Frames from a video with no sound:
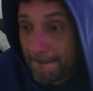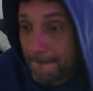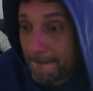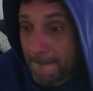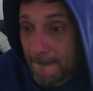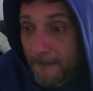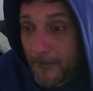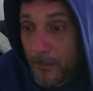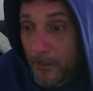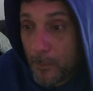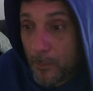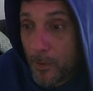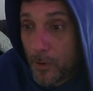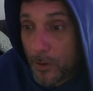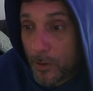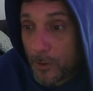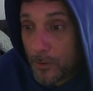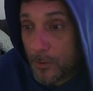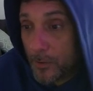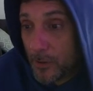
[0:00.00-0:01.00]
They're
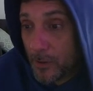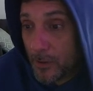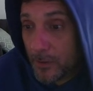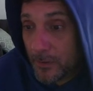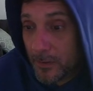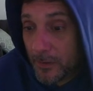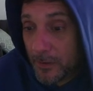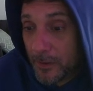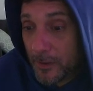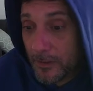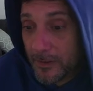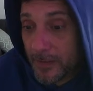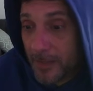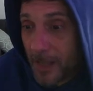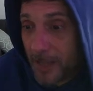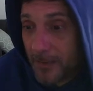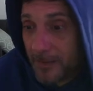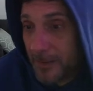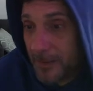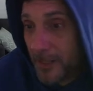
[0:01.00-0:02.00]
partnered, they're
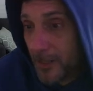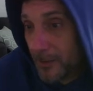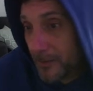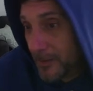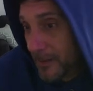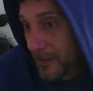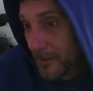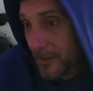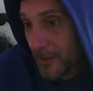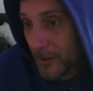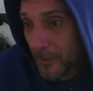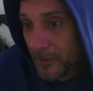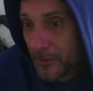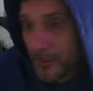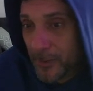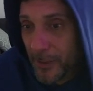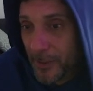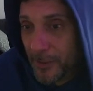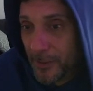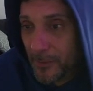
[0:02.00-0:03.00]
tweeting